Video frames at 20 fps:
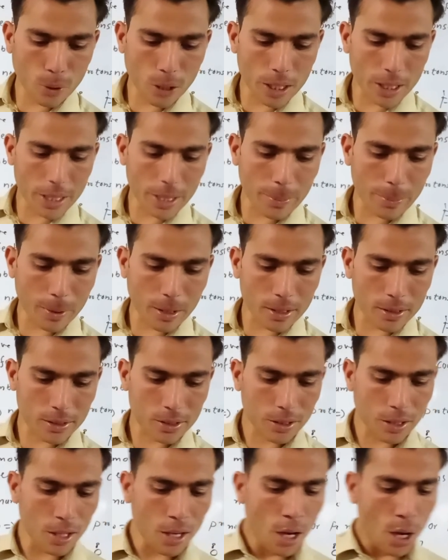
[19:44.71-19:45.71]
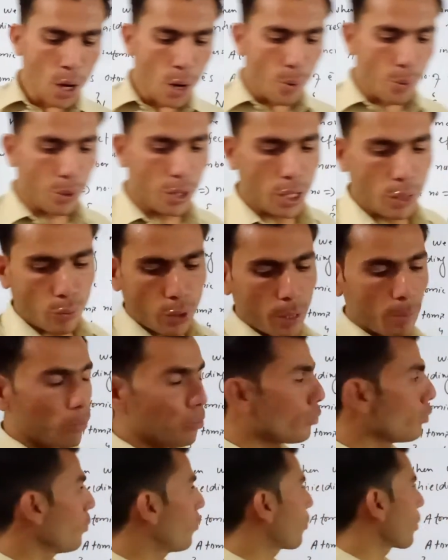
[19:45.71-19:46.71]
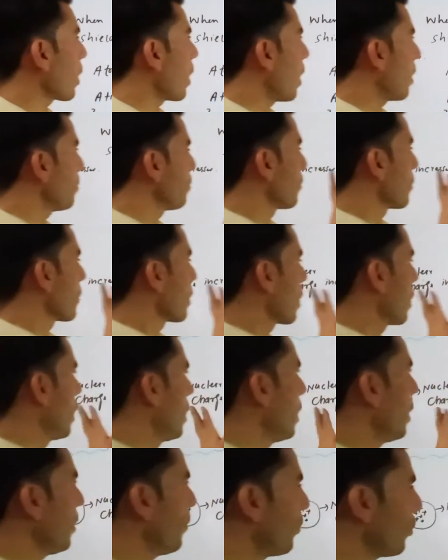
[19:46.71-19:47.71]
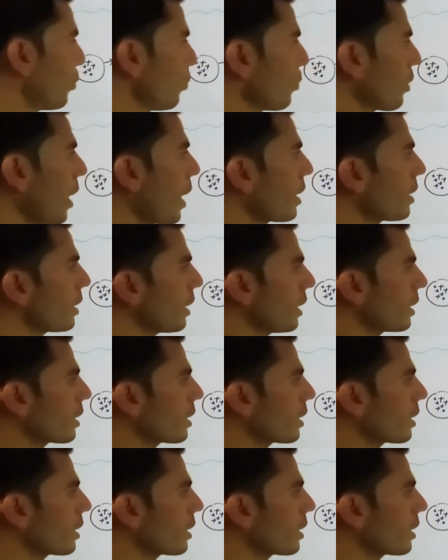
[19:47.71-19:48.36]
What happens when we move from left to right?